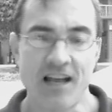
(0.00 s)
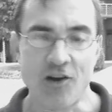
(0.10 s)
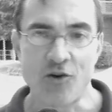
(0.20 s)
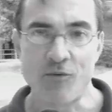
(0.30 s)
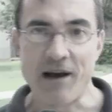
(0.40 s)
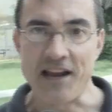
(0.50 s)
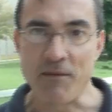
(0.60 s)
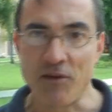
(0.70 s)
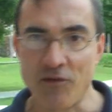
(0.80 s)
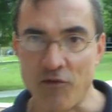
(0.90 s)
Hello, my
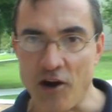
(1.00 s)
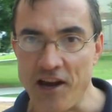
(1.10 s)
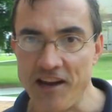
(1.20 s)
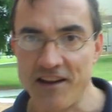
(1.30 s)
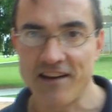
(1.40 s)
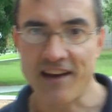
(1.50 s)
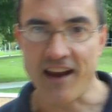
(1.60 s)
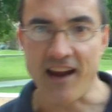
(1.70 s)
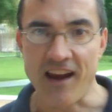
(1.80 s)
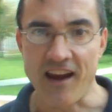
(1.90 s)
name is Frank,
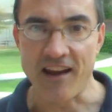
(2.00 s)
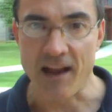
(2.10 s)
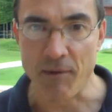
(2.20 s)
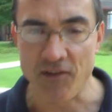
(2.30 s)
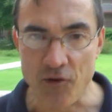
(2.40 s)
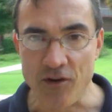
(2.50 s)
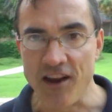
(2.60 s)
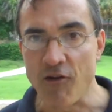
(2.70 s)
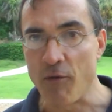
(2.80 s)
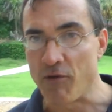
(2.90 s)
and I'm a
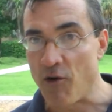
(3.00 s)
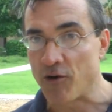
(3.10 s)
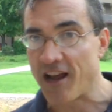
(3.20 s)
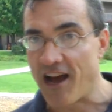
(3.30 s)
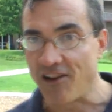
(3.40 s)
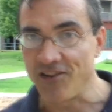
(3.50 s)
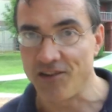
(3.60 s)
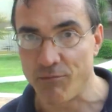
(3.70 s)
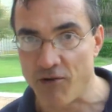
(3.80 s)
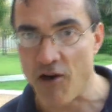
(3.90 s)
student here at Broward
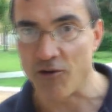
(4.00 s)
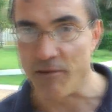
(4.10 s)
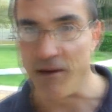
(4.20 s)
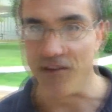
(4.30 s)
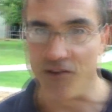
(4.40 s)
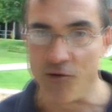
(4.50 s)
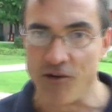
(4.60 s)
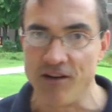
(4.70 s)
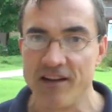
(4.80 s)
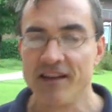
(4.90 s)
College. Proud to be a
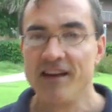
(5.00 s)
student.